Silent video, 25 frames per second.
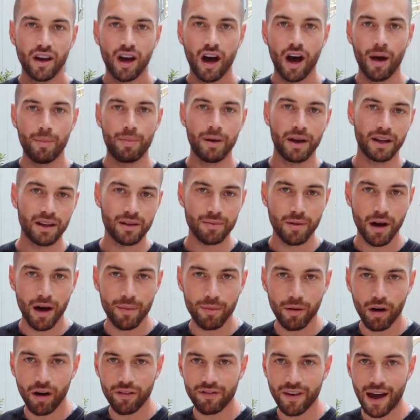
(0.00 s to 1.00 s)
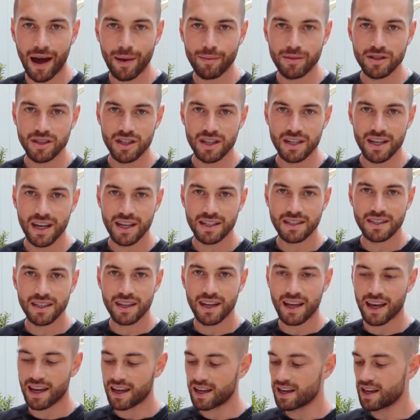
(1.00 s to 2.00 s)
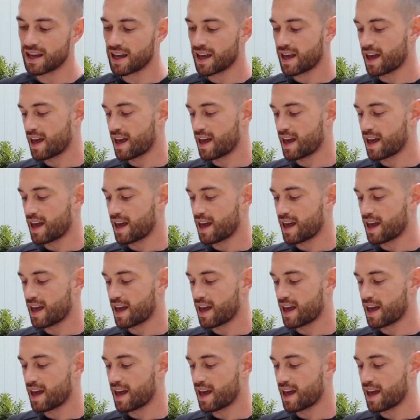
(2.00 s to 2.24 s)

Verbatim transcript: I picked them up off Amazon yesterday,